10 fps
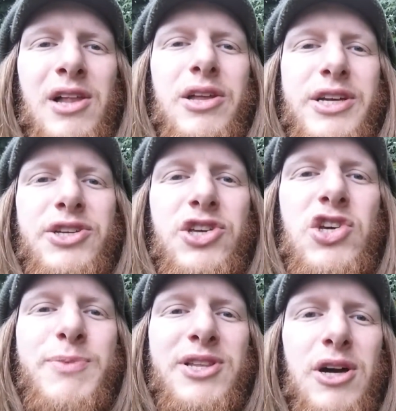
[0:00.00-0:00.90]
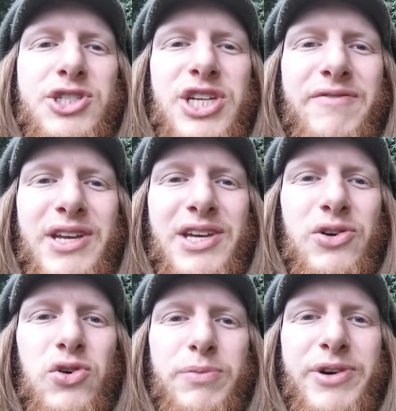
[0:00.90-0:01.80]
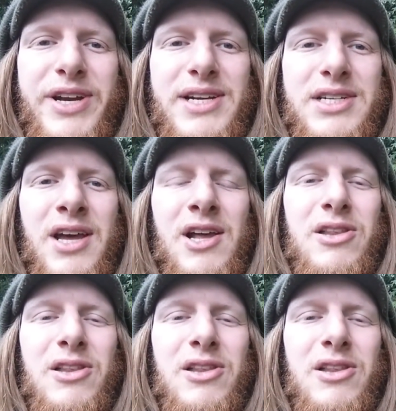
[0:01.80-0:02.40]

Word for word: Look into Human Longevity Incorporated.